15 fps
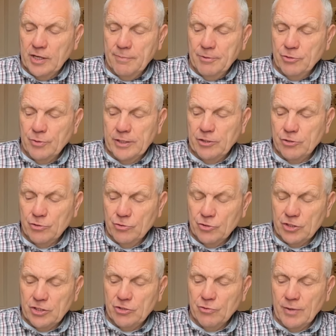here between two
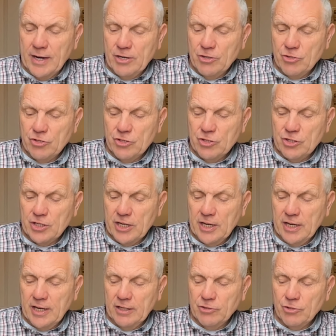situations
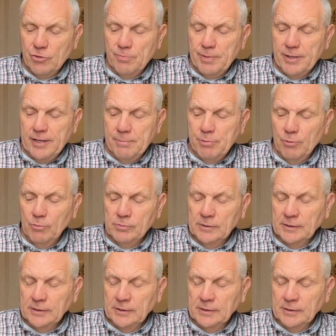here, two people.